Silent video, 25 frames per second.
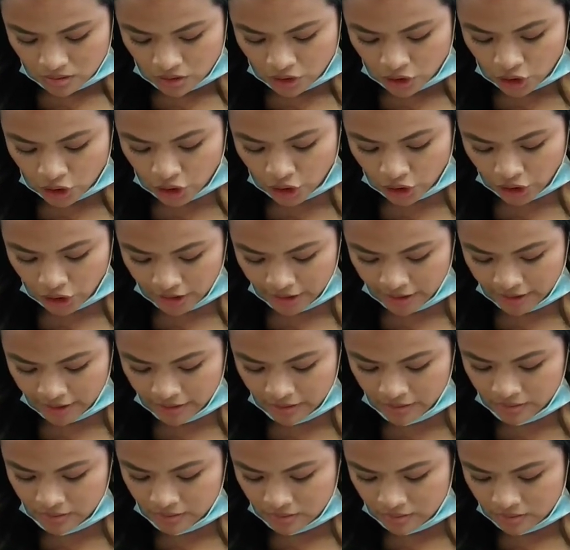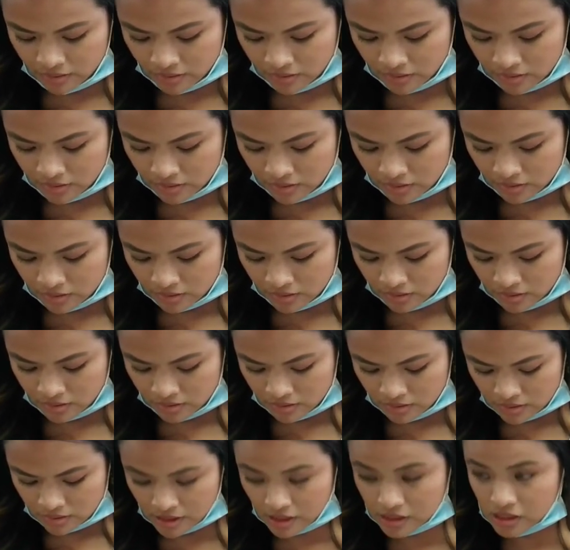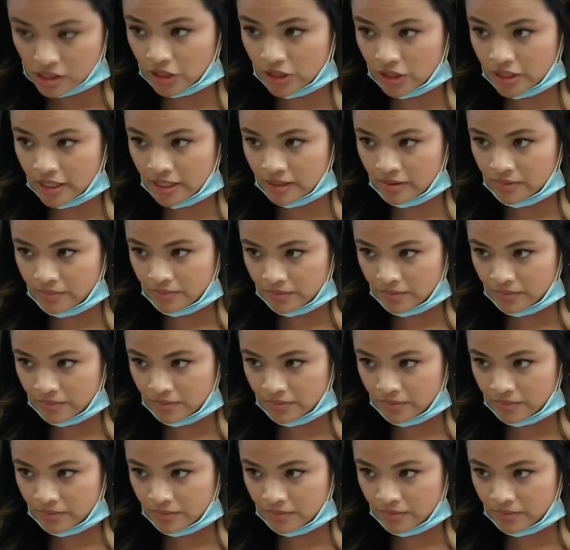Good. That's all you did?